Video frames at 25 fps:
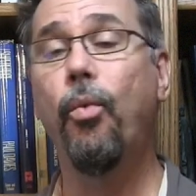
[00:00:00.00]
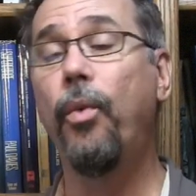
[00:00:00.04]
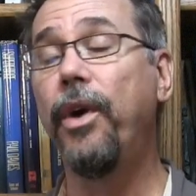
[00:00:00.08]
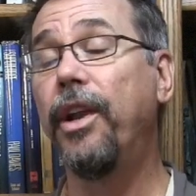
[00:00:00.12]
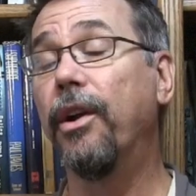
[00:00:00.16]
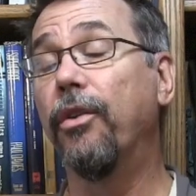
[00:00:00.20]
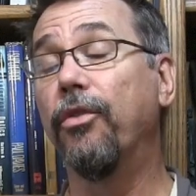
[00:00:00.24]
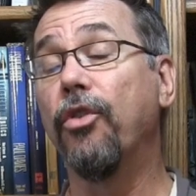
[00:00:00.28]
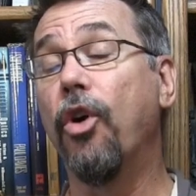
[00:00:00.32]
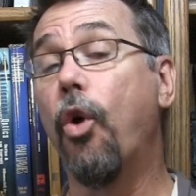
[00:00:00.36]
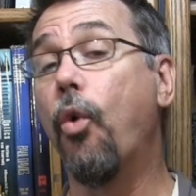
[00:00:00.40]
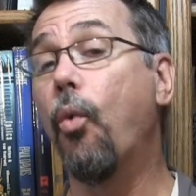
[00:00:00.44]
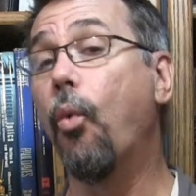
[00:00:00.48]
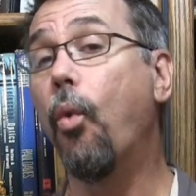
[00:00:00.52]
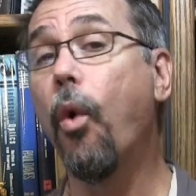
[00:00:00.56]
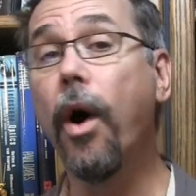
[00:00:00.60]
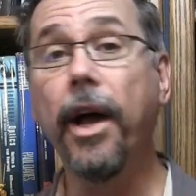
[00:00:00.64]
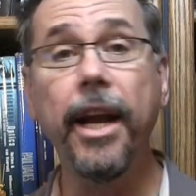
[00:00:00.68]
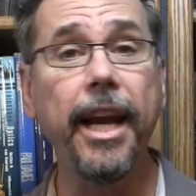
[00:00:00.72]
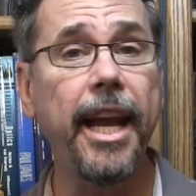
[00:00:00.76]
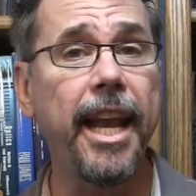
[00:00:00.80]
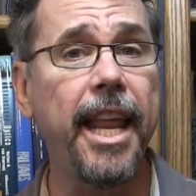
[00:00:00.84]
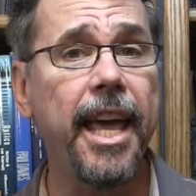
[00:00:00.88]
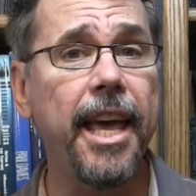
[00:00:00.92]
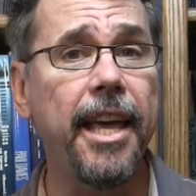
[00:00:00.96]
We don't know
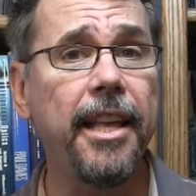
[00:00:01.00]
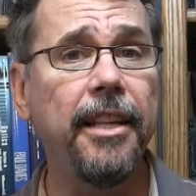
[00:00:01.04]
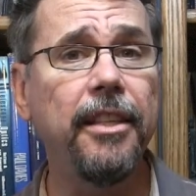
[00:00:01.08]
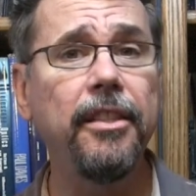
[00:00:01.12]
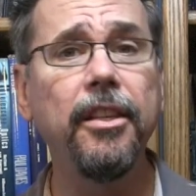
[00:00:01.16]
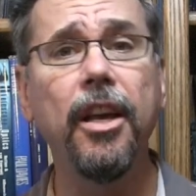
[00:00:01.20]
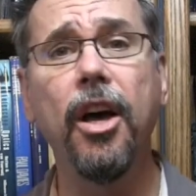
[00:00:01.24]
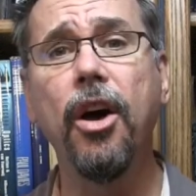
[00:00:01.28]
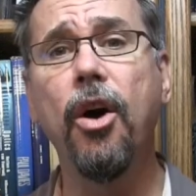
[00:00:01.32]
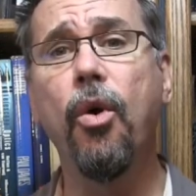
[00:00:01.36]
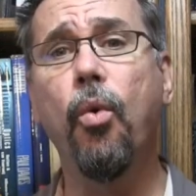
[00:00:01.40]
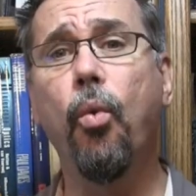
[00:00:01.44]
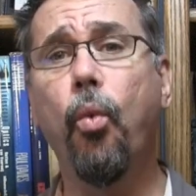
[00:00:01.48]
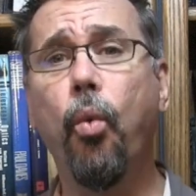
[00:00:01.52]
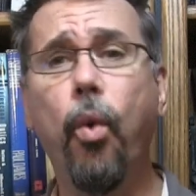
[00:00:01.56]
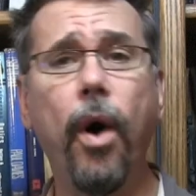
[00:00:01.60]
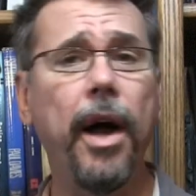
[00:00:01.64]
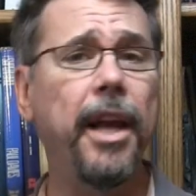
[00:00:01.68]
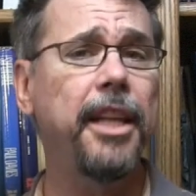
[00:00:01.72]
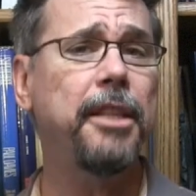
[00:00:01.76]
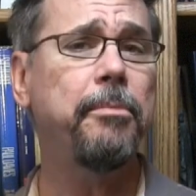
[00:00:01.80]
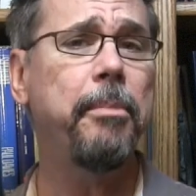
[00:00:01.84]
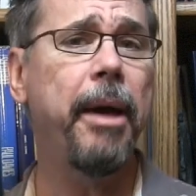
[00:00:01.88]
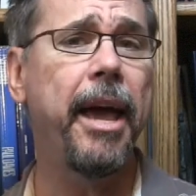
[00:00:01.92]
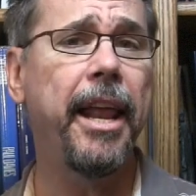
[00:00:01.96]
what it is,
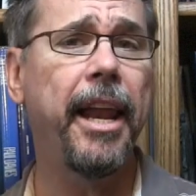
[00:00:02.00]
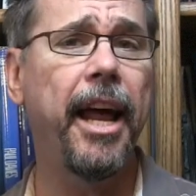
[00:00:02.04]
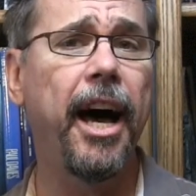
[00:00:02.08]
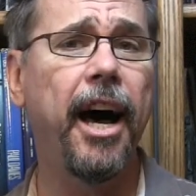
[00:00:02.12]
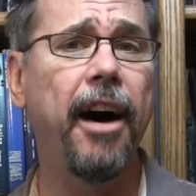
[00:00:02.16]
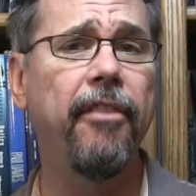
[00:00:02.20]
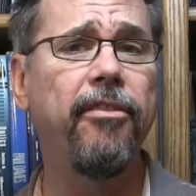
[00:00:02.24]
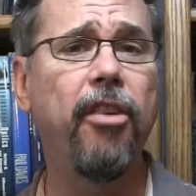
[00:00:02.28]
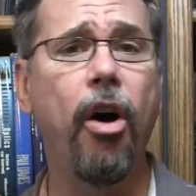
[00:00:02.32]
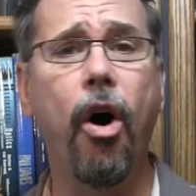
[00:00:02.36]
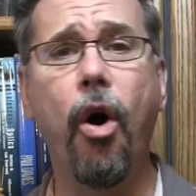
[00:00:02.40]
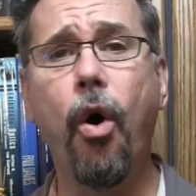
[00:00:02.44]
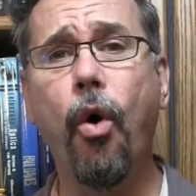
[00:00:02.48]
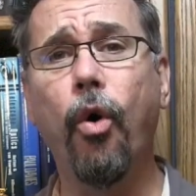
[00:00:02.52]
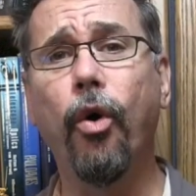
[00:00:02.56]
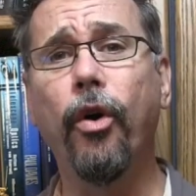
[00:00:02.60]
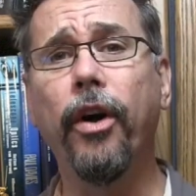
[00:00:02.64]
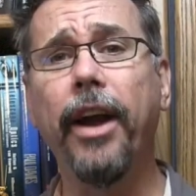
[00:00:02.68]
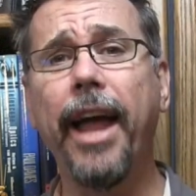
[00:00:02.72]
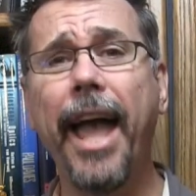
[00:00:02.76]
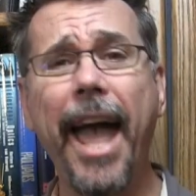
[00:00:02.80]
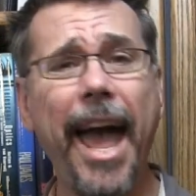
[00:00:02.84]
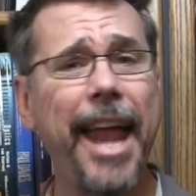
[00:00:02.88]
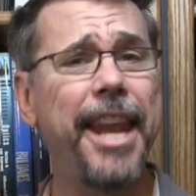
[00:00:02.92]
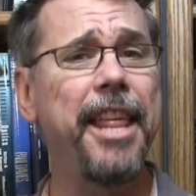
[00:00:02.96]
what it's made of,
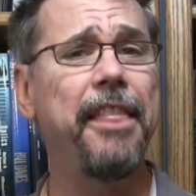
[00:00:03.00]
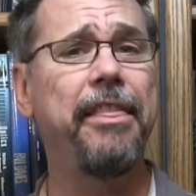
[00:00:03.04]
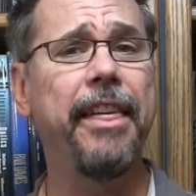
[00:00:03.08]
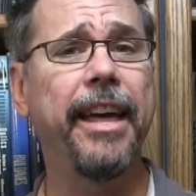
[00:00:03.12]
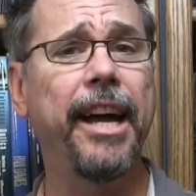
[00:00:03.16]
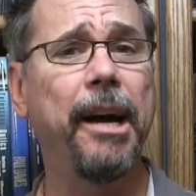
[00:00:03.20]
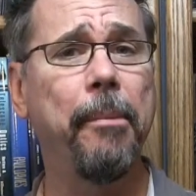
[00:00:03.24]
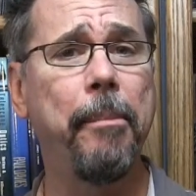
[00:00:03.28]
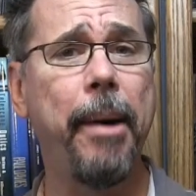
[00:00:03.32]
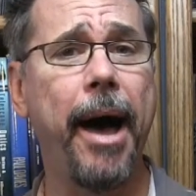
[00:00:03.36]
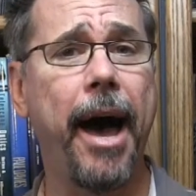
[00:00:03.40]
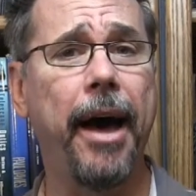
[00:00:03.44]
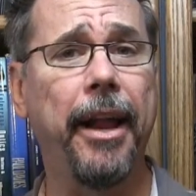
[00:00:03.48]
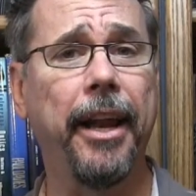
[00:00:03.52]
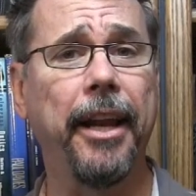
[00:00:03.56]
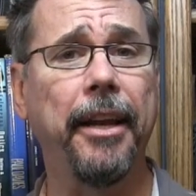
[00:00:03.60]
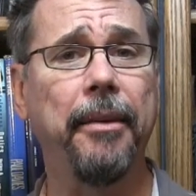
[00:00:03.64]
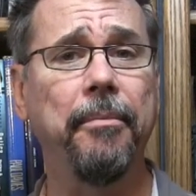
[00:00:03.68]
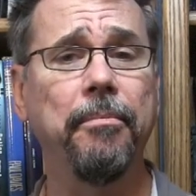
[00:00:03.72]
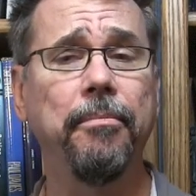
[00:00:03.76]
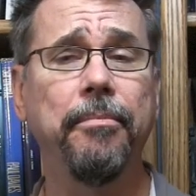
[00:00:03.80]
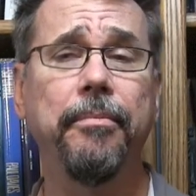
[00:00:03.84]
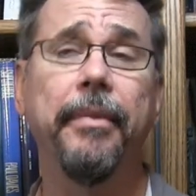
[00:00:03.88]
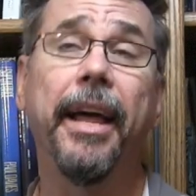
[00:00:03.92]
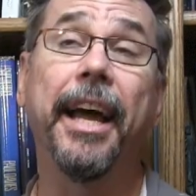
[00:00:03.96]
or anything about
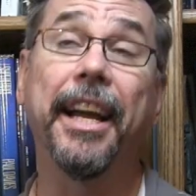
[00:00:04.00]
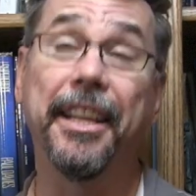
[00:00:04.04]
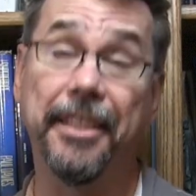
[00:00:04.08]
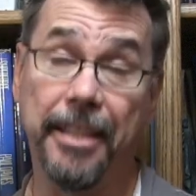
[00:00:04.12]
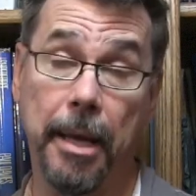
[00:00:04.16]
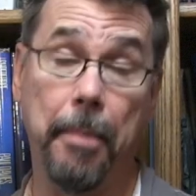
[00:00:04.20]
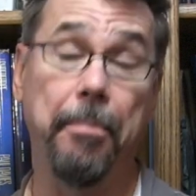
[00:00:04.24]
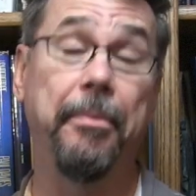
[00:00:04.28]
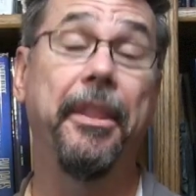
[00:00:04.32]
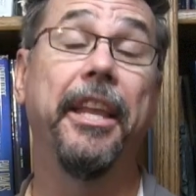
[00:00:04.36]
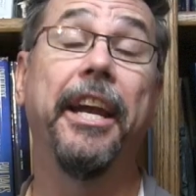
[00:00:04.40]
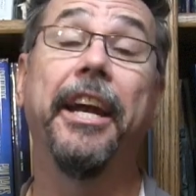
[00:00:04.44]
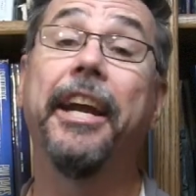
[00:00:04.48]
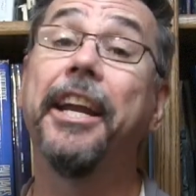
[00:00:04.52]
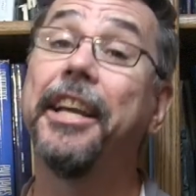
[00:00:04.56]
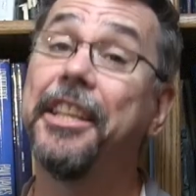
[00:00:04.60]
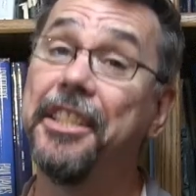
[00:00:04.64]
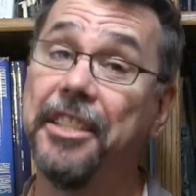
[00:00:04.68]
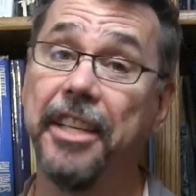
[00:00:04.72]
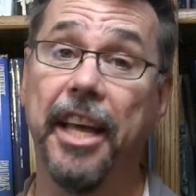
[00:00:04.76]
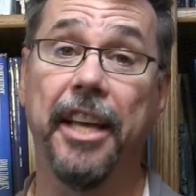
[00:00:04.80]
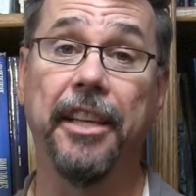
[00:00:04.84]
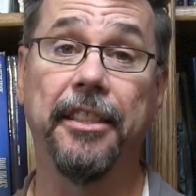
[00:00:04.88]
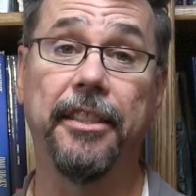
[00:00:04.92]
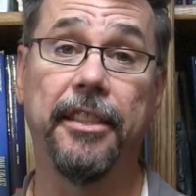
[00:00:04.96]
it, except that it
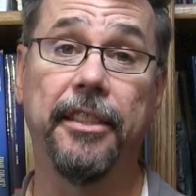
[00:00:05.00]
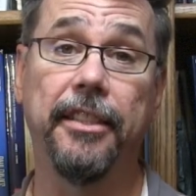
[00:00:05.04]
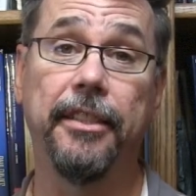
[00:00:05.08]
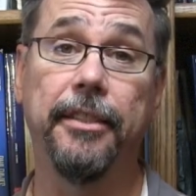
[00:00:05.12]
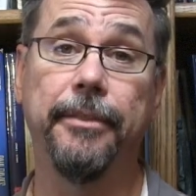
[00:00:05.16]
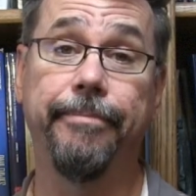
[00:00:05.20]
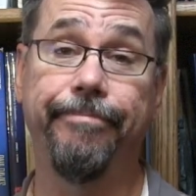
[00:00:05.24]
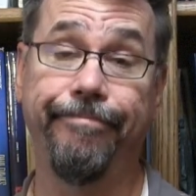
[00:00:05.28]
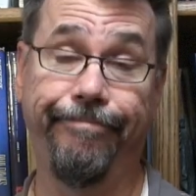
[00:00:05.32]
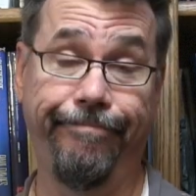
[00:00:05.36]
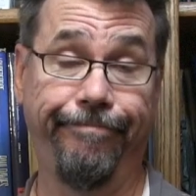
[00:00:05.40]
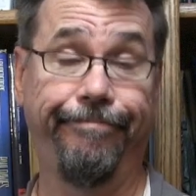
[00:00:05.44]
exists.